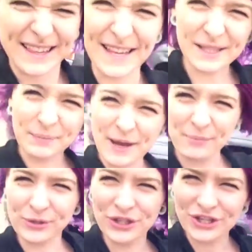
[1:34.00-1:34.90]
These
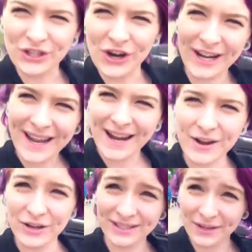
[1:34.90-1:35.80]
people just started
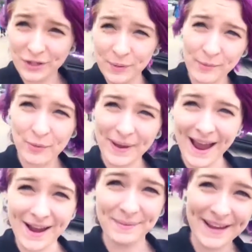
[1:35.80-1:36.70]
hitting, you see those people
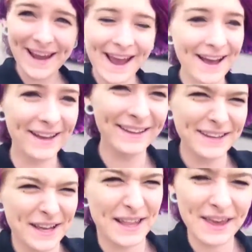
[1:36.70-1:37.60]
behind me? Yeah,
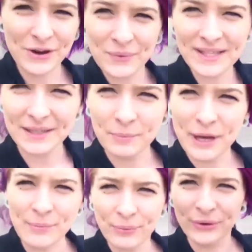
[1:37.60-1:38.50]
they're with some
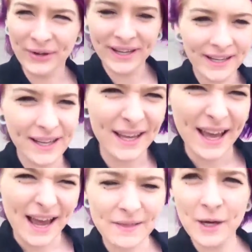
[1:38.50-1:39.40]
people
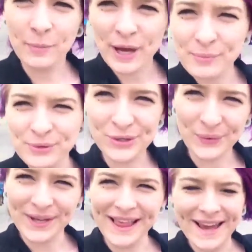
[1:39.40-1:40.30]
and their peoples
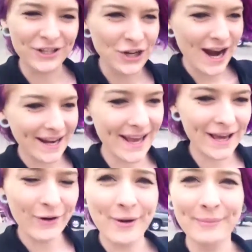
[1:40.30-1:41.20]
were like trying to
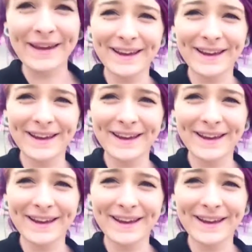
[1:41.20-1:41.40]
hit on me.